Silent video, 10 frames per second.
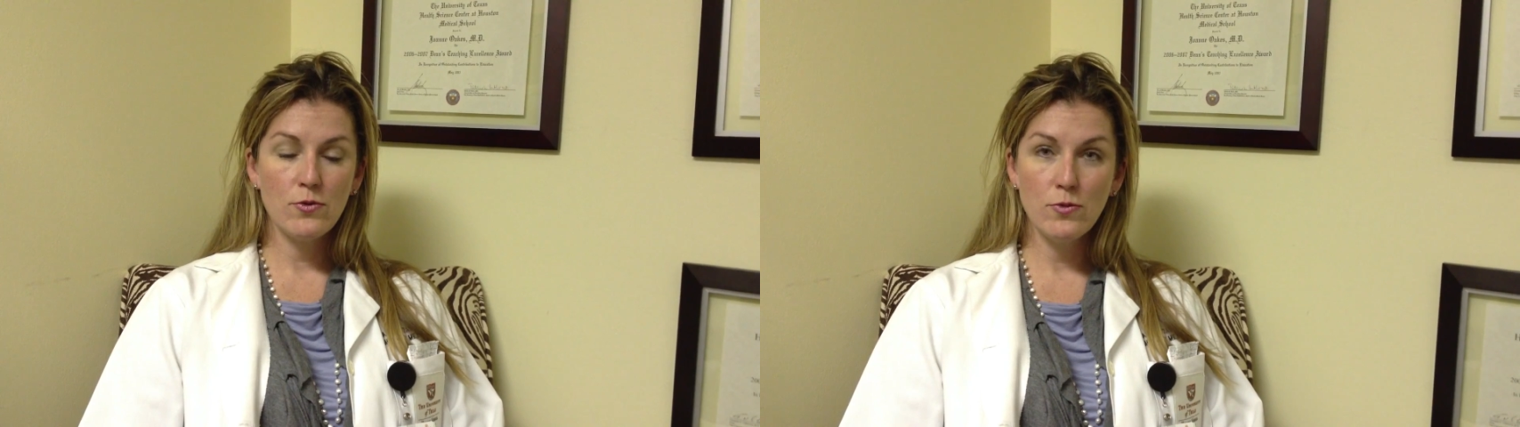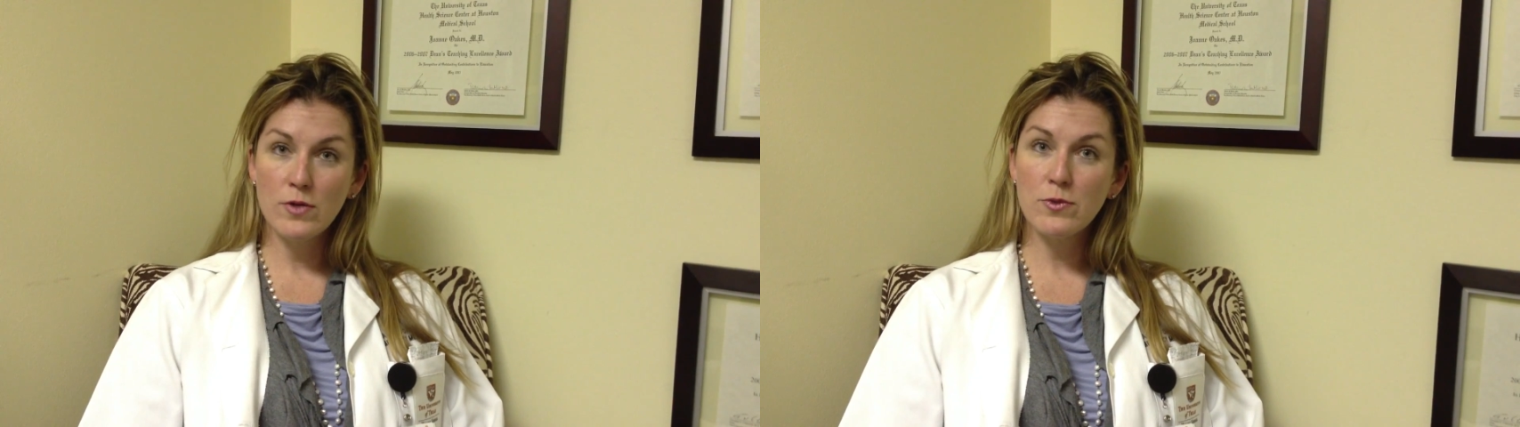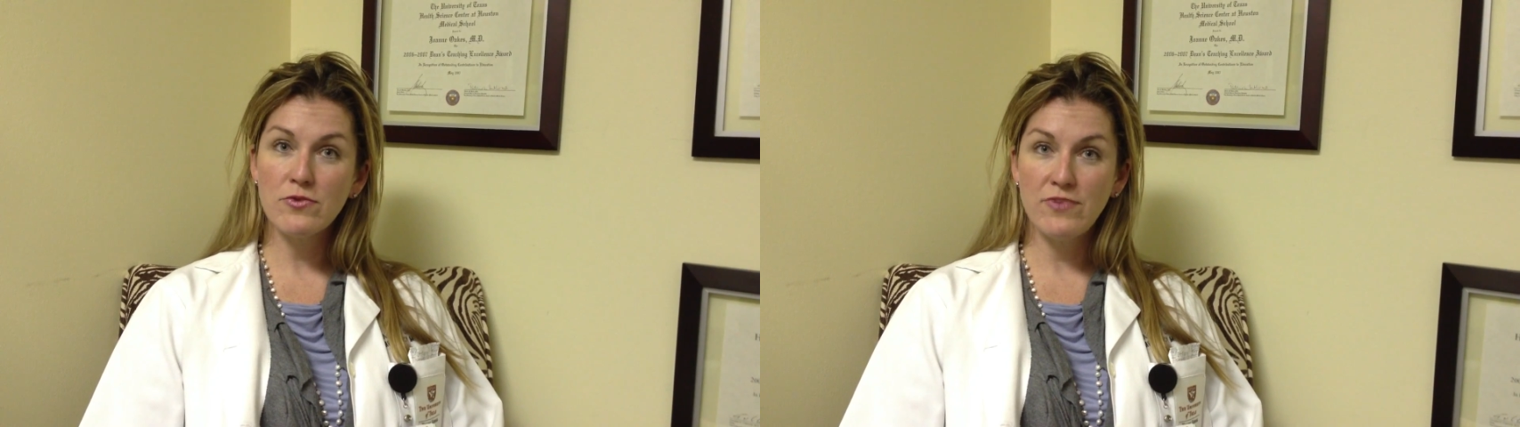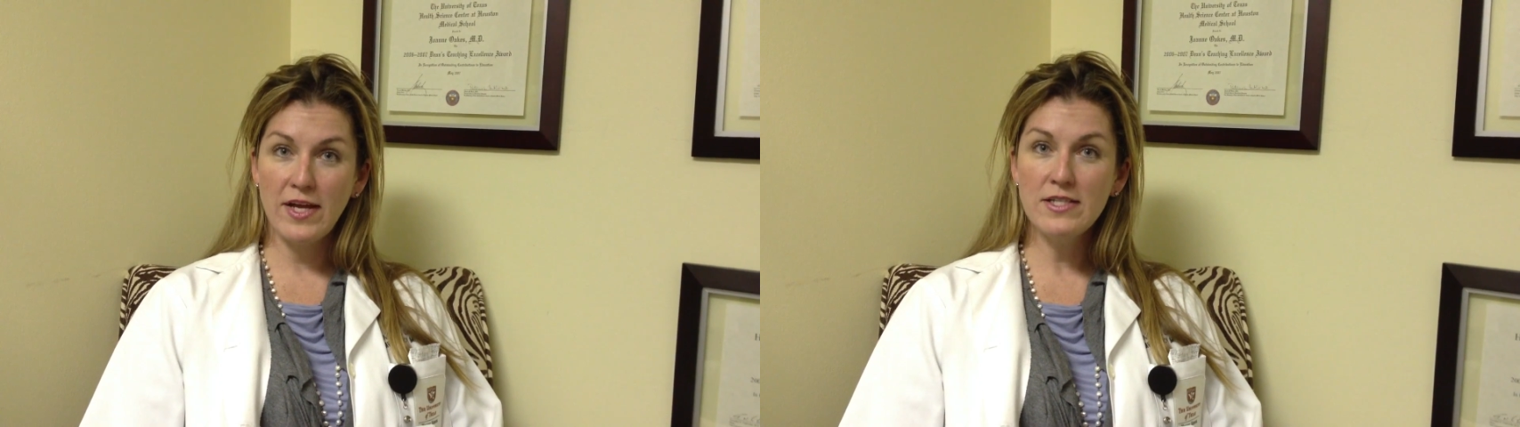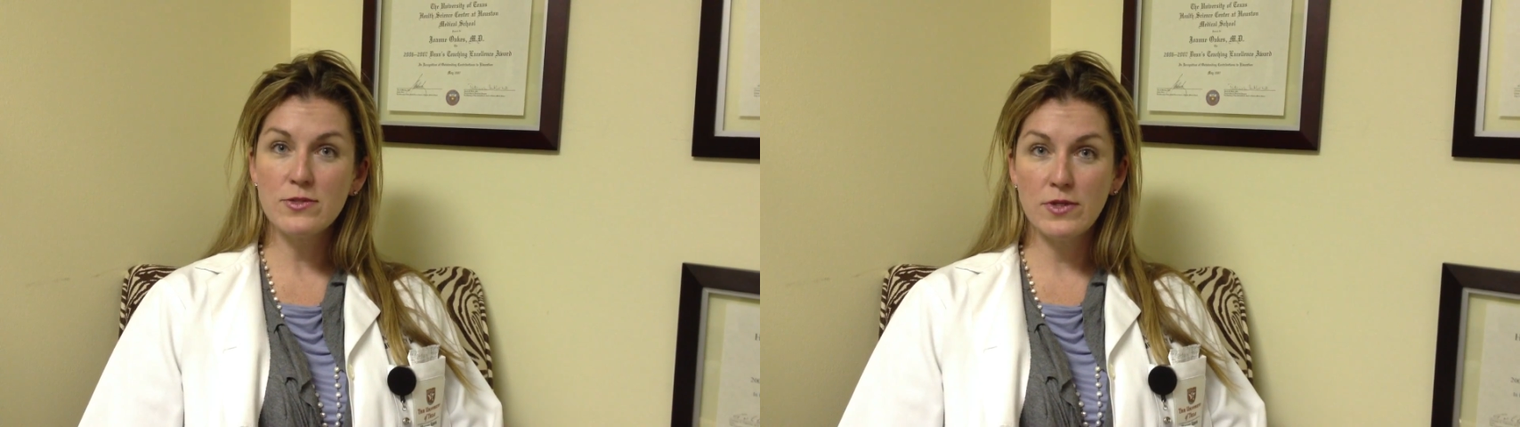When we're
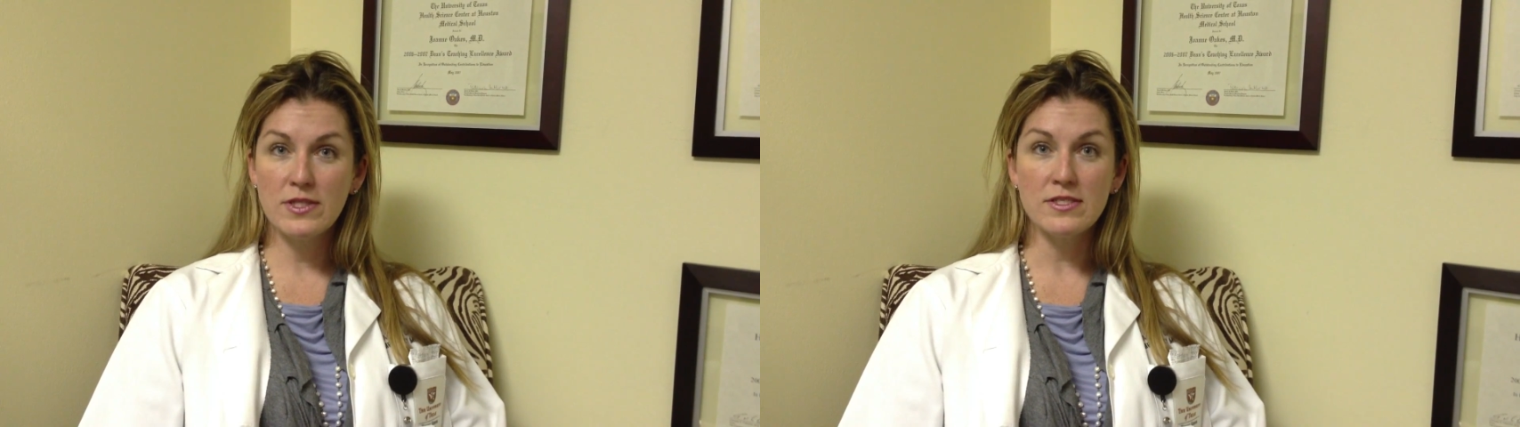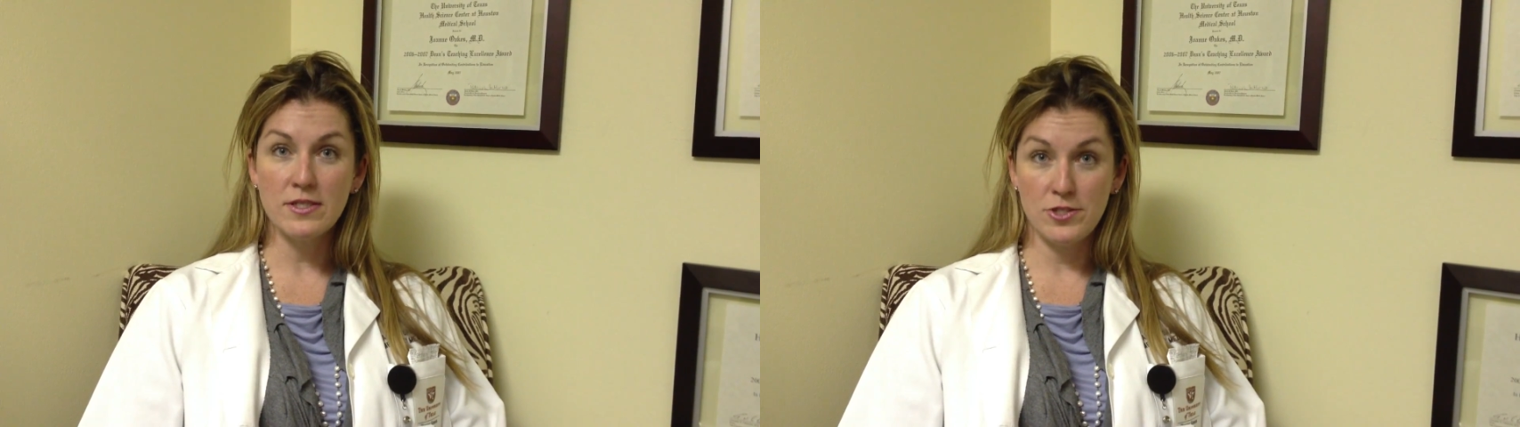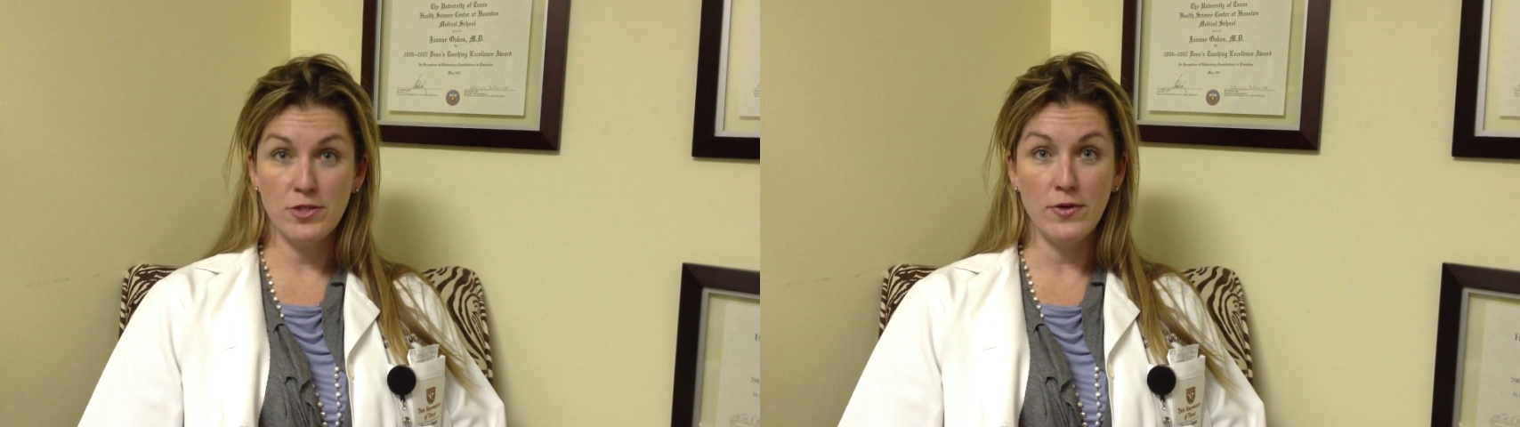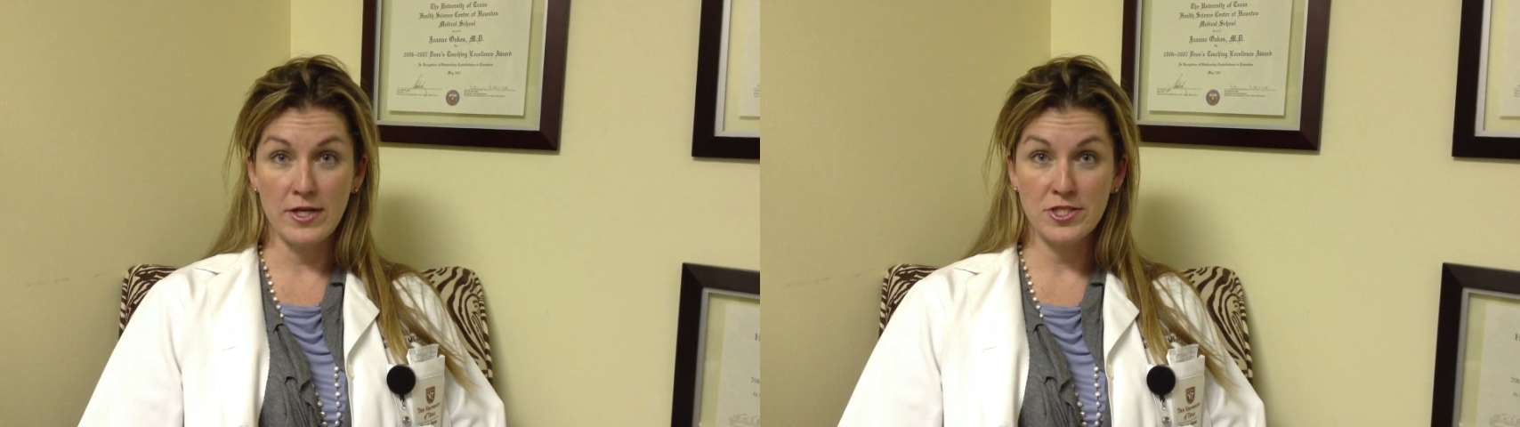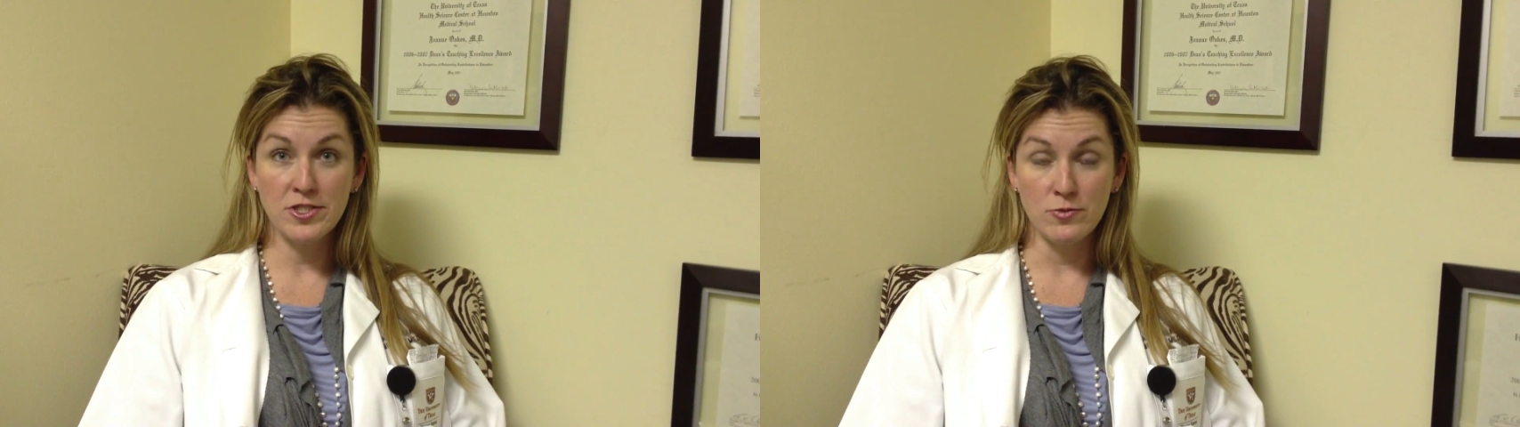faced with the
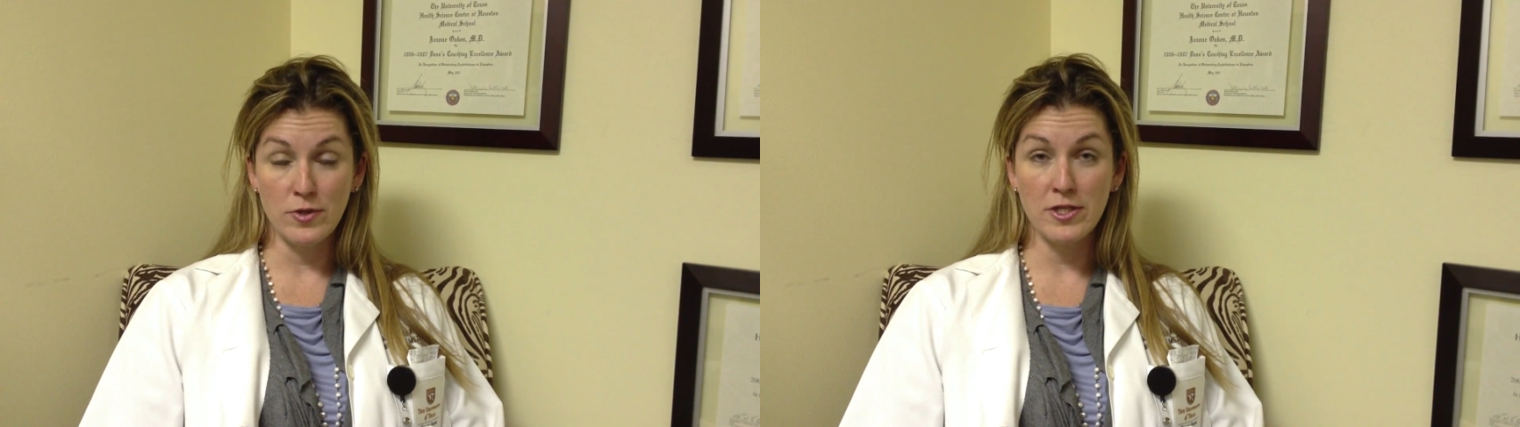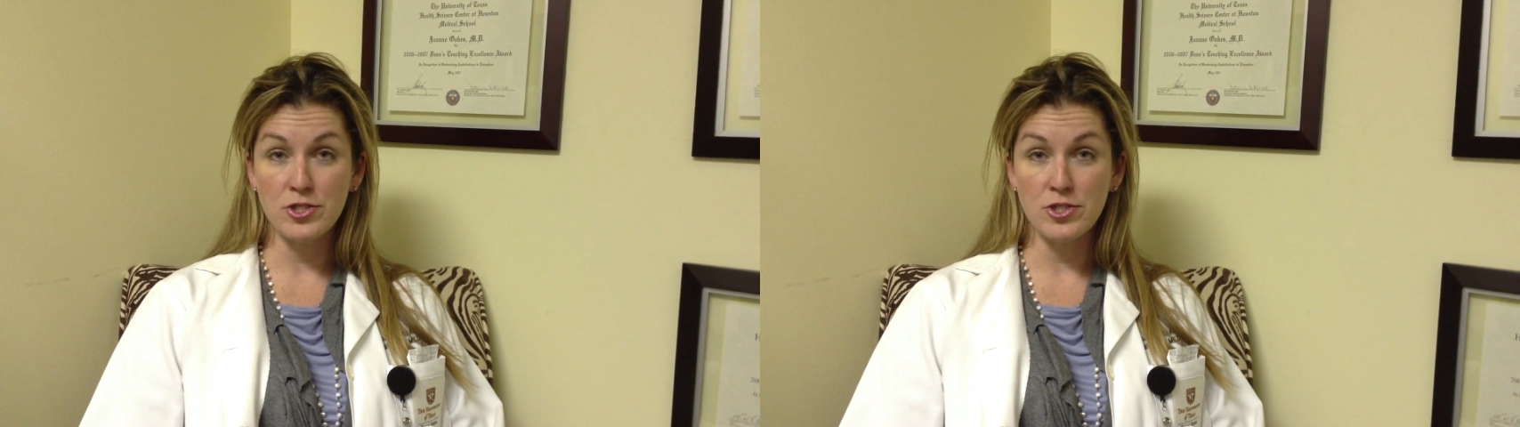situation when